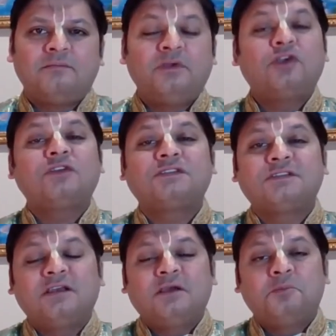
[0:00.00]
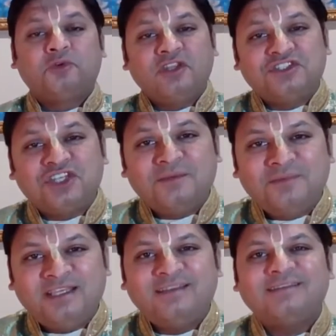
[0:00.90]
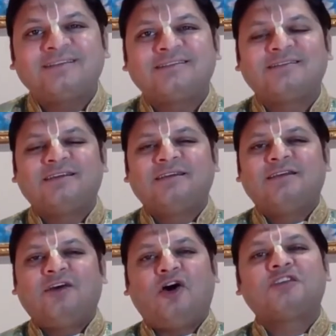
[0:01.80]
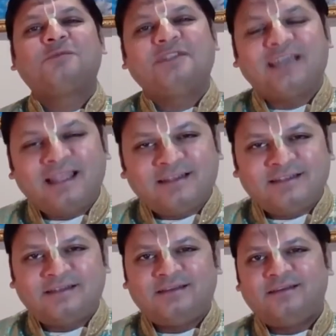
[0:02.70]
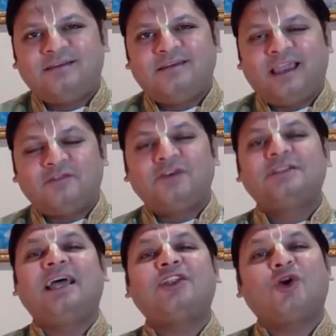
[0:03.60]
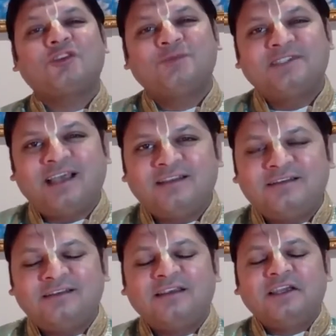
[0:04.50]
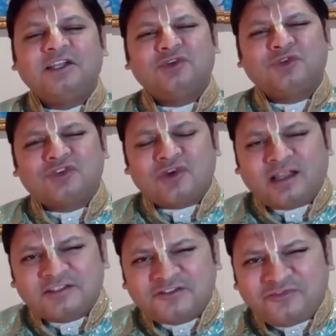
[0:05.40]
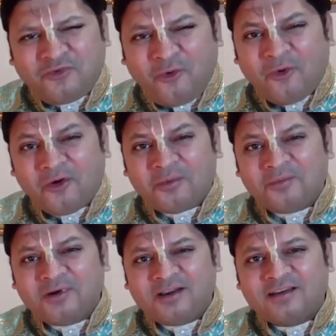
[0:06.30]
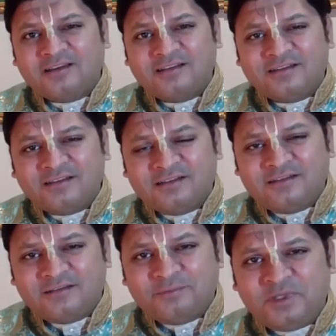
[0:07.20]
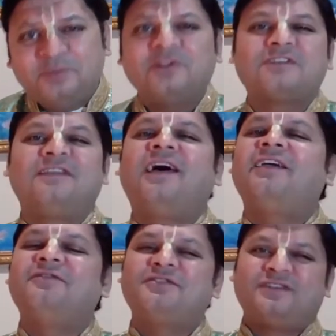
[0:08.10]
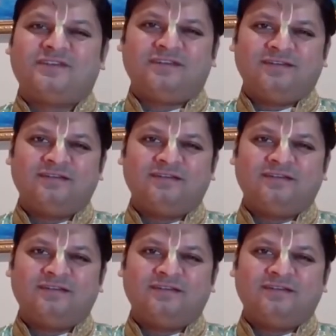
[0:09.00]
Because preaching means hospitality. And with that hospitality, to transform people's lives.